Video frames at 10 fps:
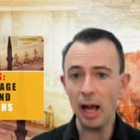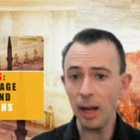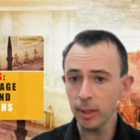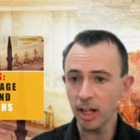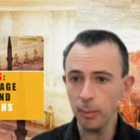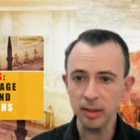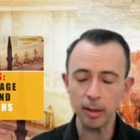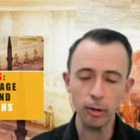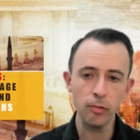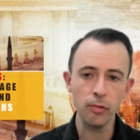upcoming
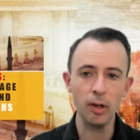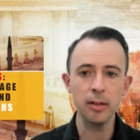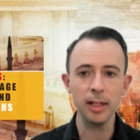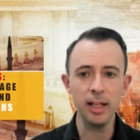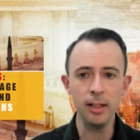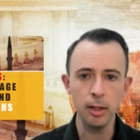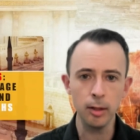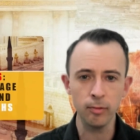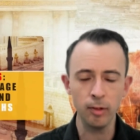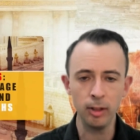sacrifice in
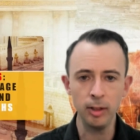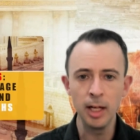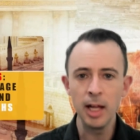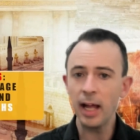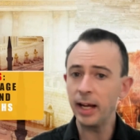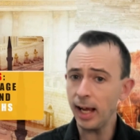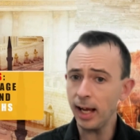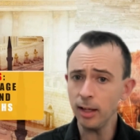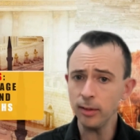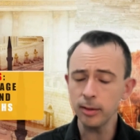Israel and
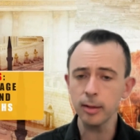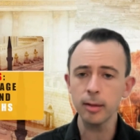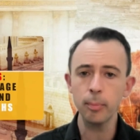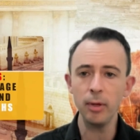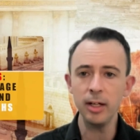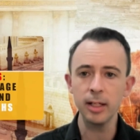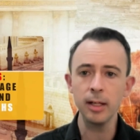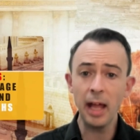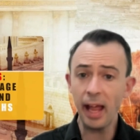how this is spreading